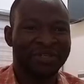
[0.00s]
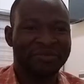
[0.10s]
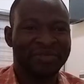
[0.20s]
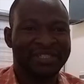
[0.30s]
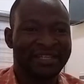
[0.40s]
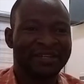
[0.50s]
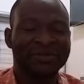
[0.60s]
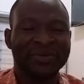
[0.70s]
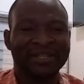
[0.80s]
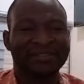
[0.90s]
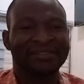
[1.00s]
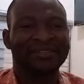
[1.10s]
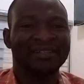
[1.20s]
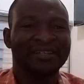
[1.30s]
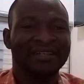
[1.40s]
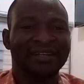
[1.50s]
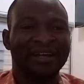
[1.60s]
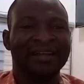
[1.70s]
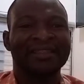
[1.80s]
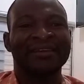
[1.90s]
beam is narrowest
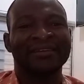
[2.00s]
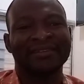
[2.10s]
at